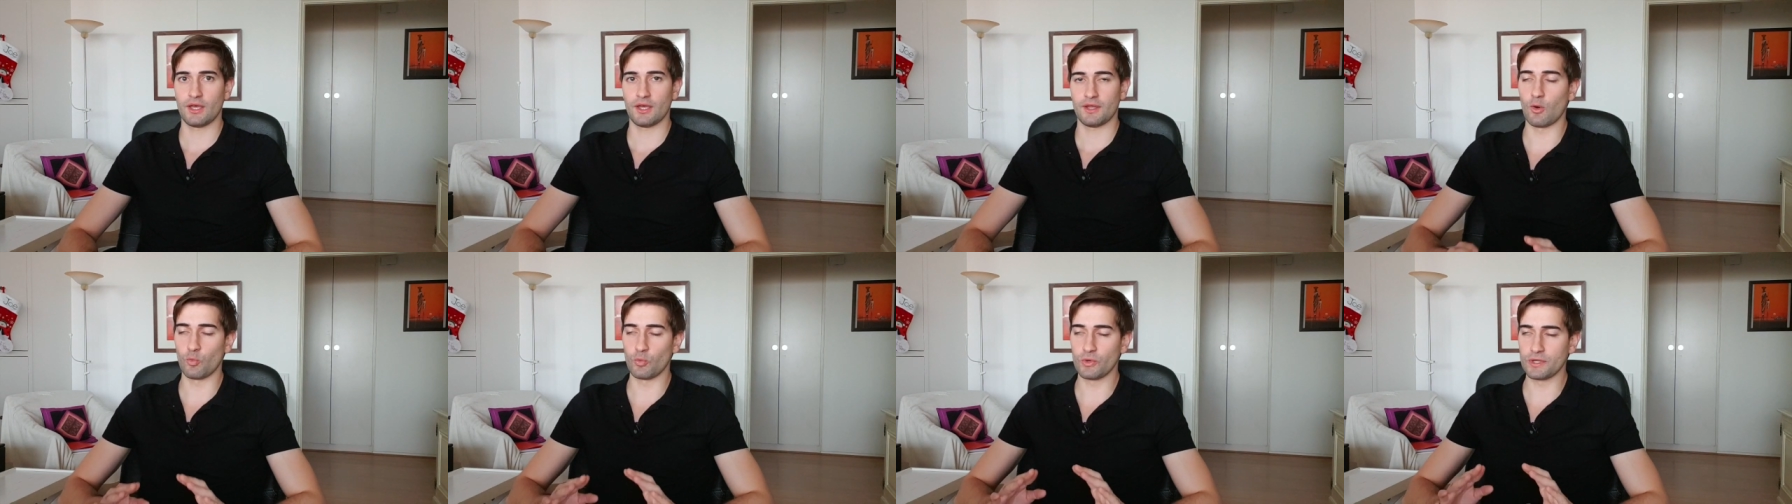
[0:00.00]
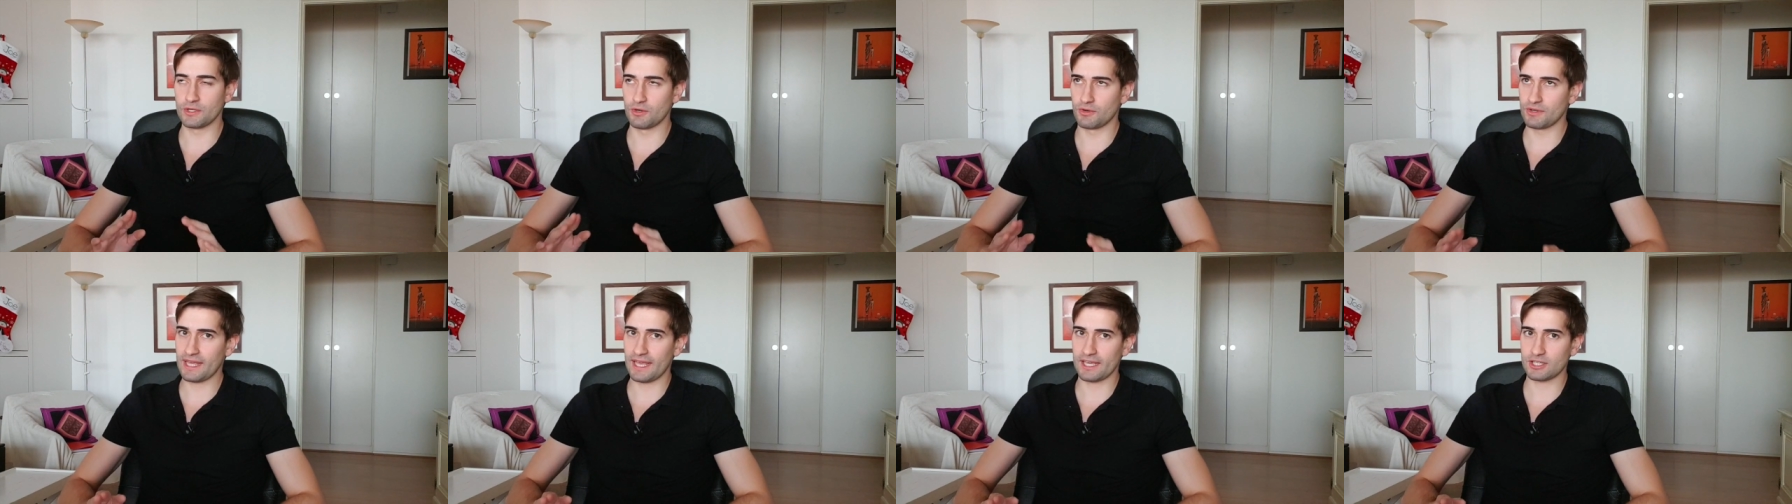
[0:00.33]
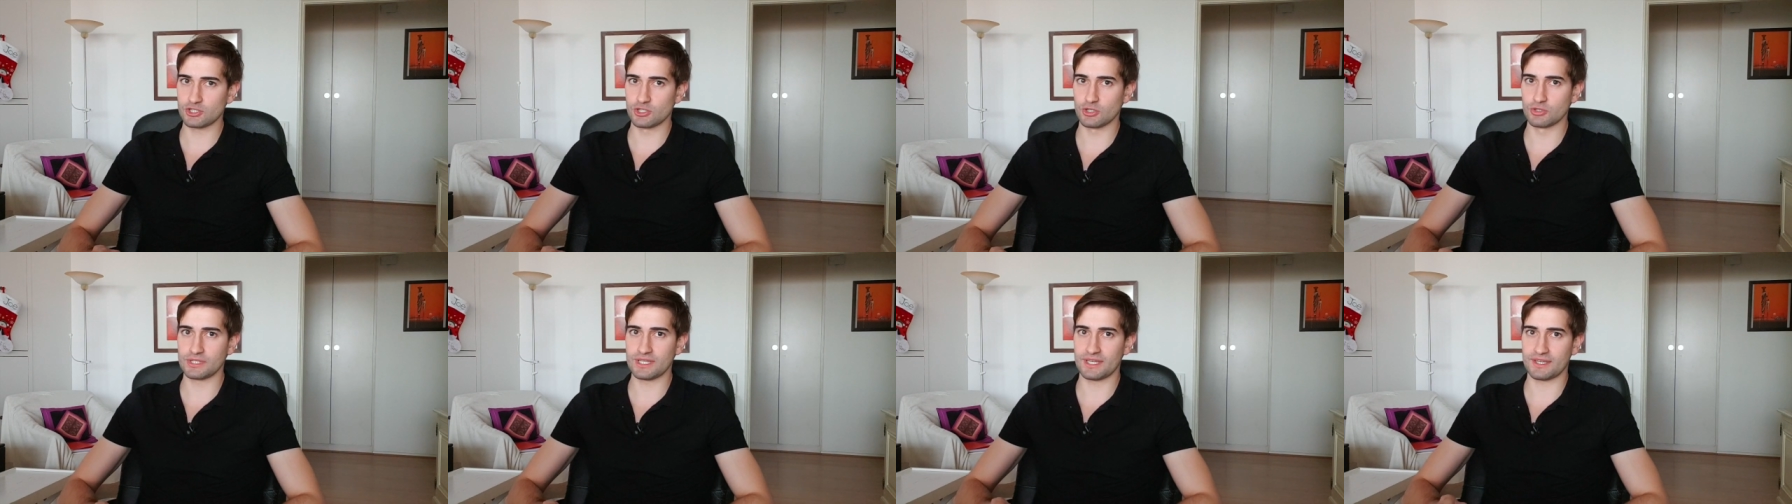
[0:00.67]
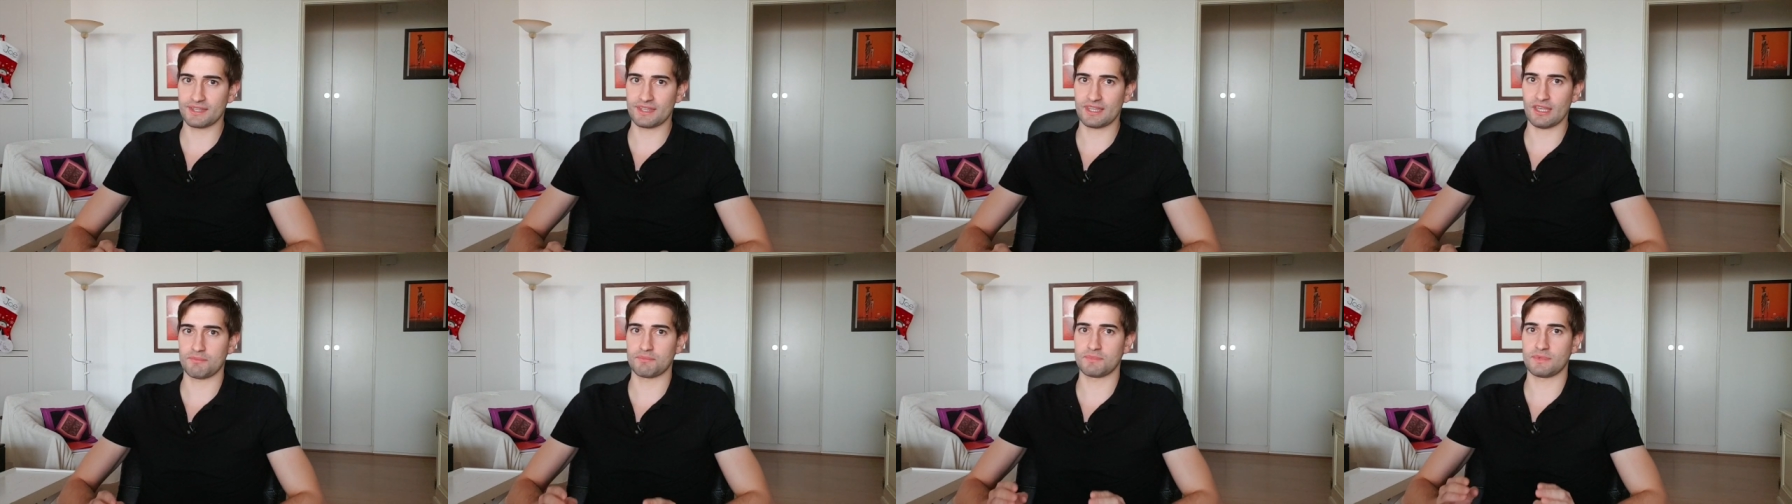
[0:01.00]
We don't actually
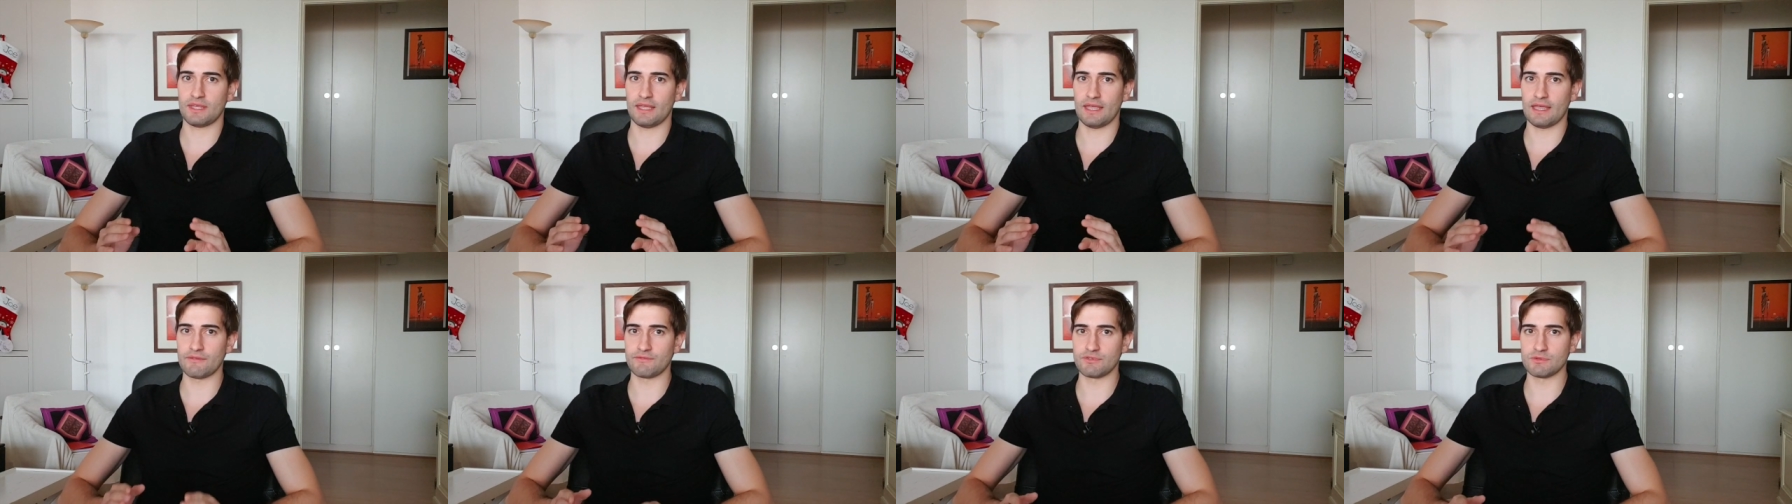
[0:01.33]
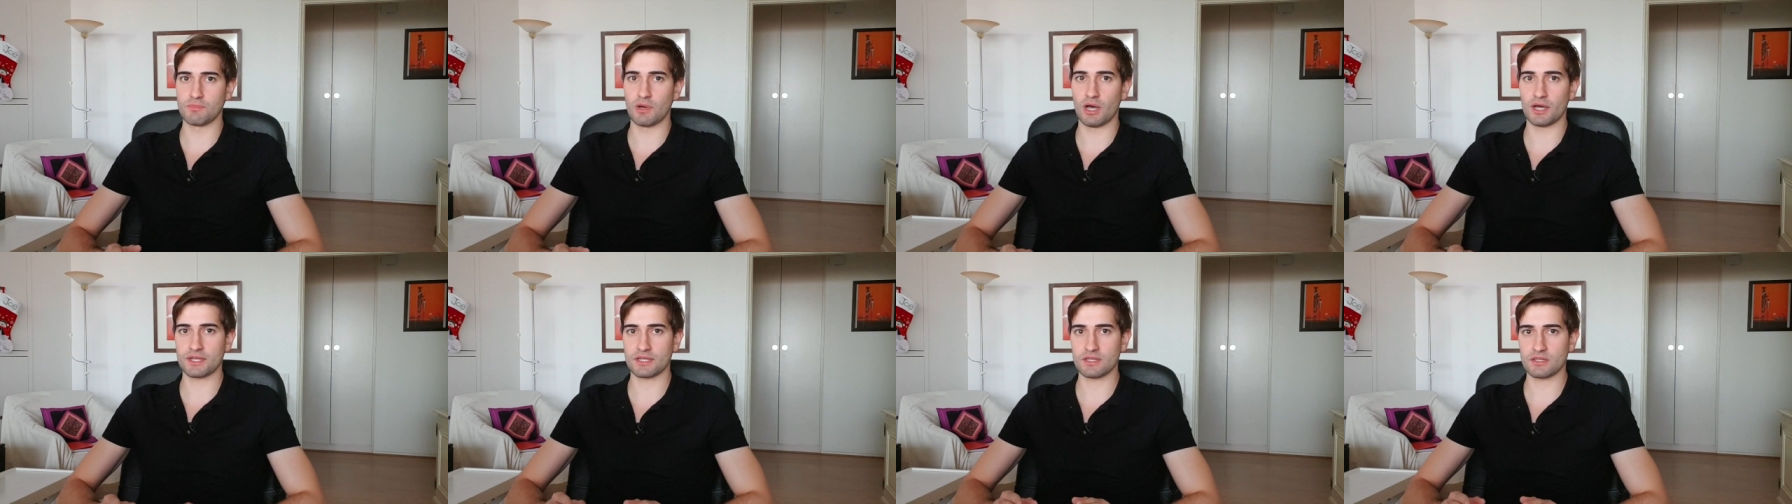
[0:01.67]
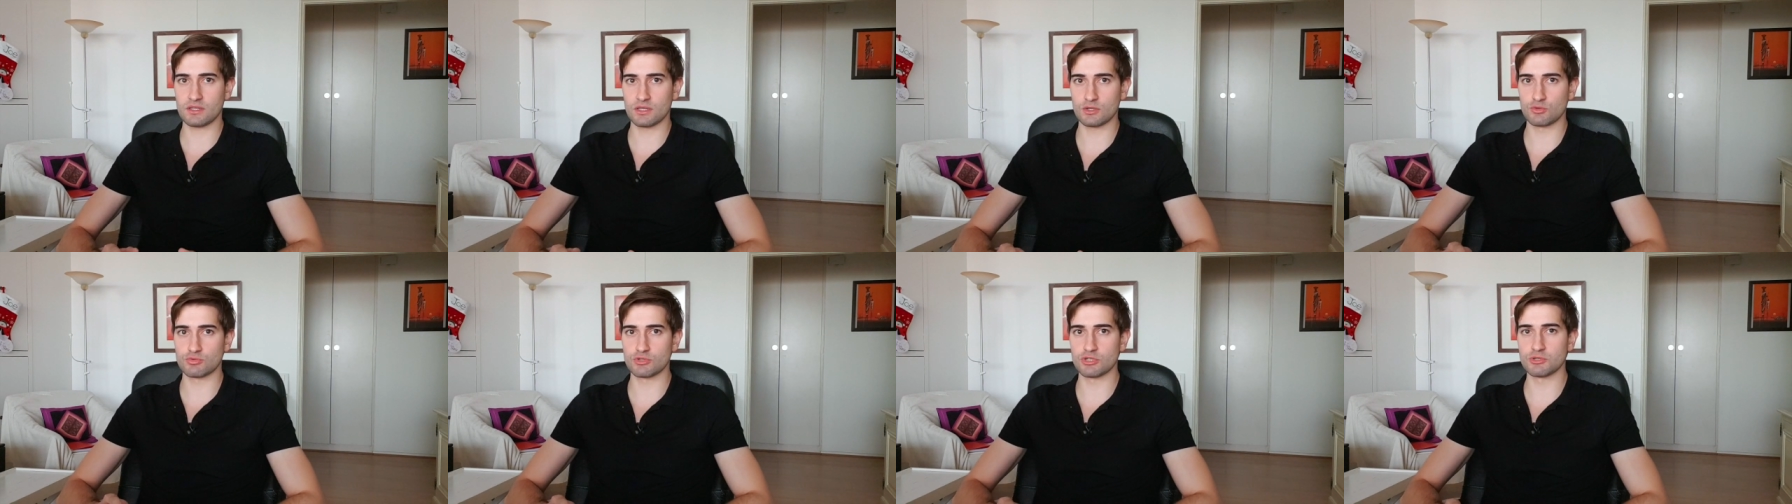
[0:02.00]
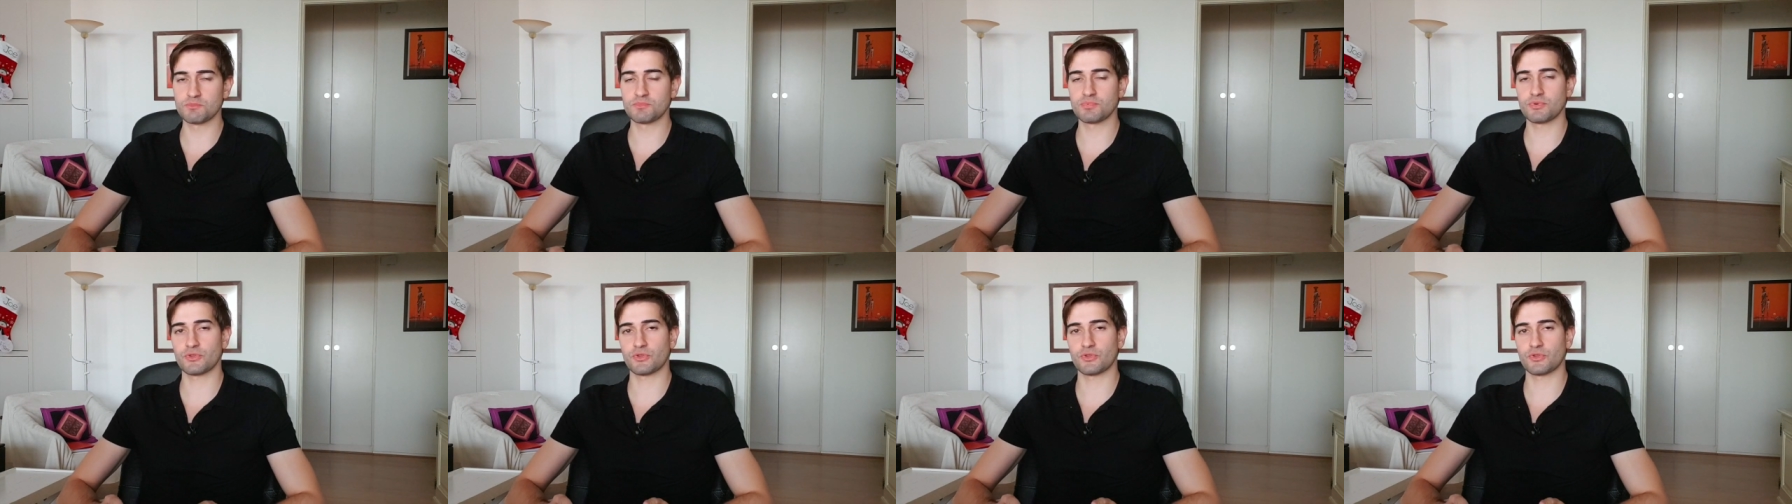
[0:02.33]
accept everybody in the group,